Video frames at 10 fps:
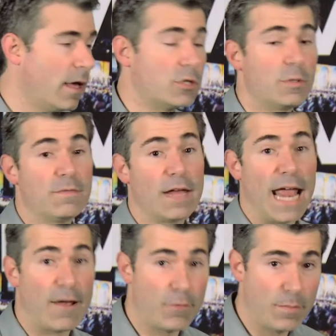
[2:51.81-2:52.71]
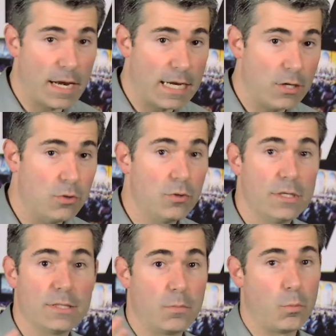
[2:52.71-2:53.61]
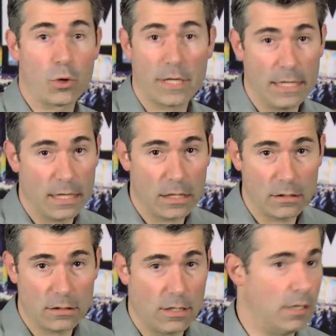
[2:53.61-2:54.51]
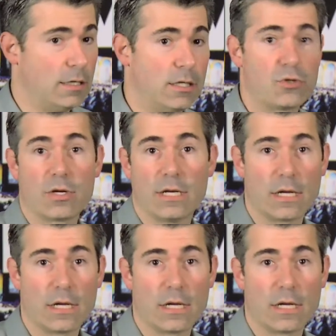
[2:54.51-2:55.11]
So we'd invite everybody who is working in a district,